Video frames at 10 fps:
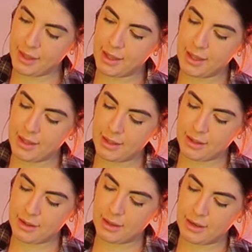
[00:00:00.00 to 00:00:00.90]

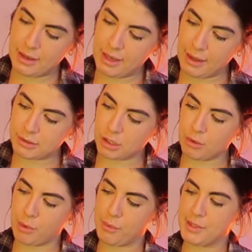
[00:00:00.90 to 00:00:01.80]
the laptop
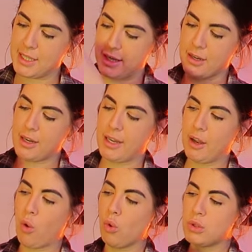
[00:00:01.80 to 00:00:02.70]
compartment here it
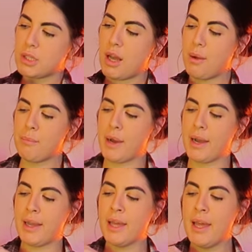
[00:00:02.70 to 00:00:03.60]
holds up
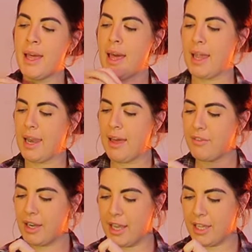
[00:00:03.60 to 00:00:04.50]
my
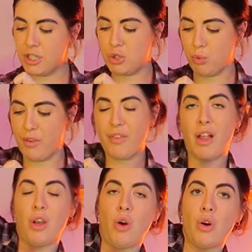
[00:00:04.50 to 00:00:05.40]
11 inch with
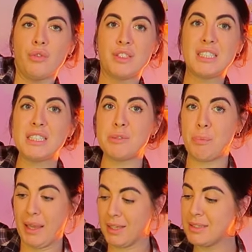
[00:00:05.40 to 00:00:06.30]
a lot of
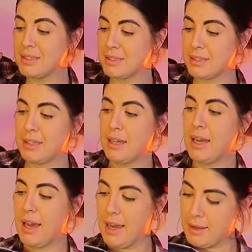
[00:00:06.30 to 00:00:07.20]
space
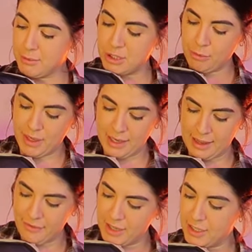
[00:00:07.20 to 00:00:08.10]
um, so my
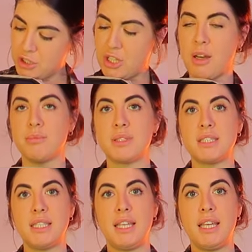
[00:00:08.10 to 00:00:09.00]
11 inch
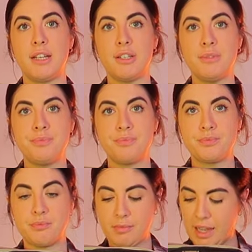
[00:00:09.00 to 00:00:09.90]
comes here
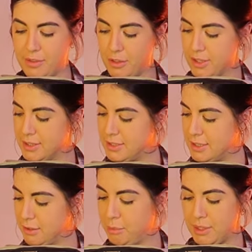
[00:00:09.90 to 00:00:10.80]
and there is
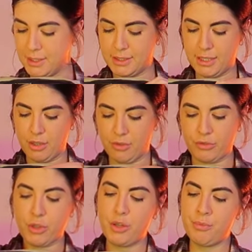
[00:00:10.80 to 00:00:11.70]
still plenty of
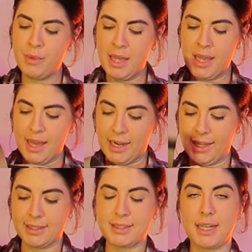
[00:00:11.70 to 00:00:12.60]
room and
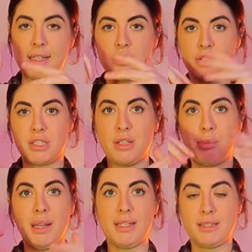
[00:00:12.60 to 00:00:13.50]
inside there's still
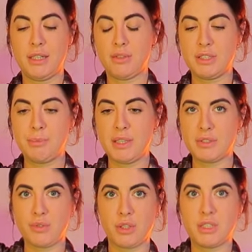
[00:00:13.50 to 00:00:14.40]
plenty of
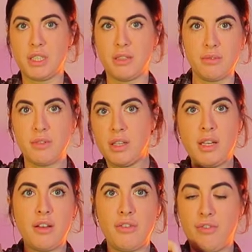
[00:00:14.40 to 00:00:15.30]
space for it to
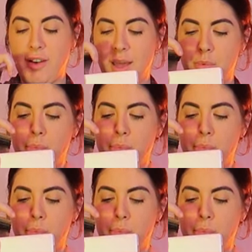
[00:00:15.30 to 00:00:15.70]
flap